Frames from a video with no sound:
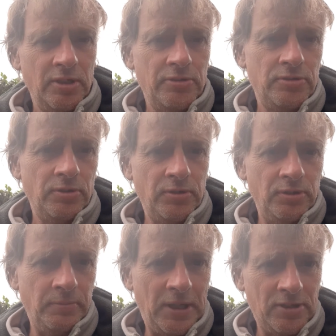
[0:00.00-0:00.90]
soaking
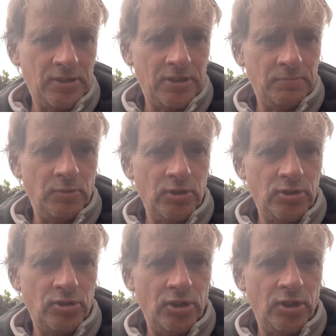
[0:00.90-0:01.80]
up excess
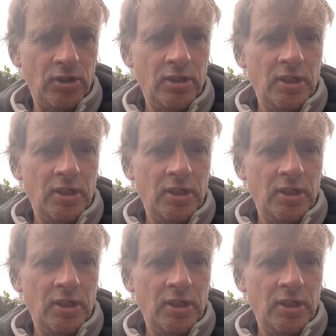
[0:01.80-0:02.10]
moisture,